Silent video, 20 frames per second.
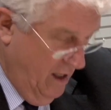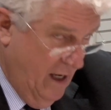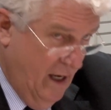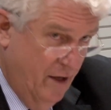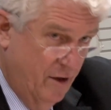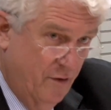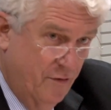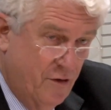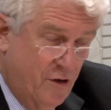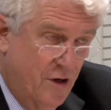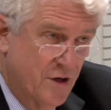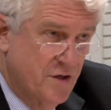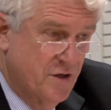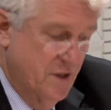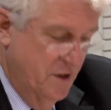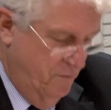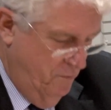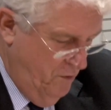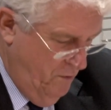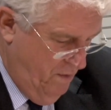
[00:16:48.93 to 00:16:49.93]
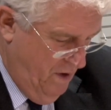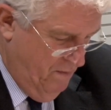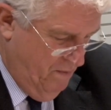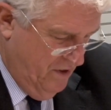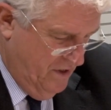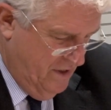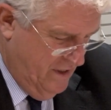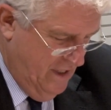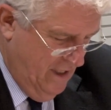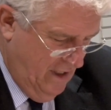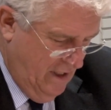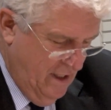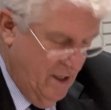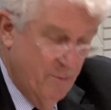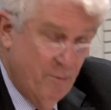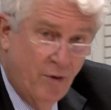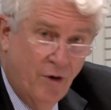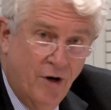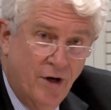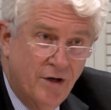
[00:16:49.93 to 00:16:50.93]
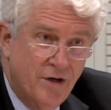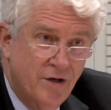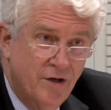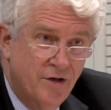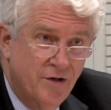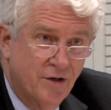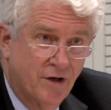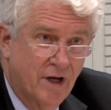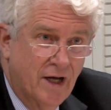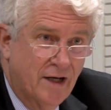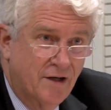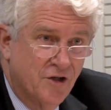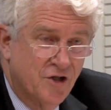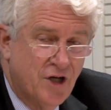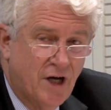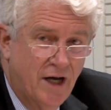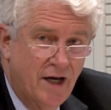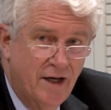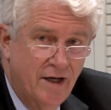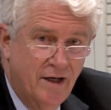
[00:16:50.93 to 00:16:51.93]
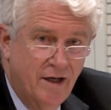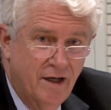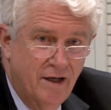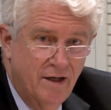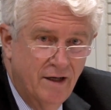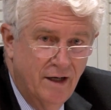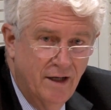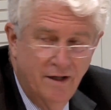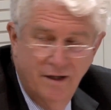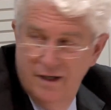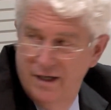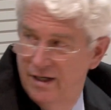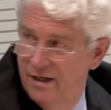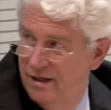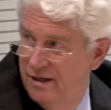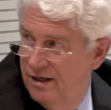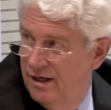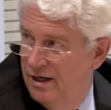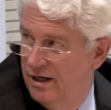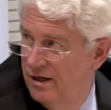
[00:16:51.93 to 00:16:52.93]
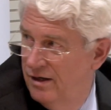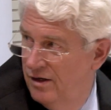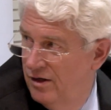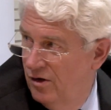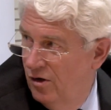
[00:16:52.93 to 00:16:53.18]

And of course it would be particularly important to get China and India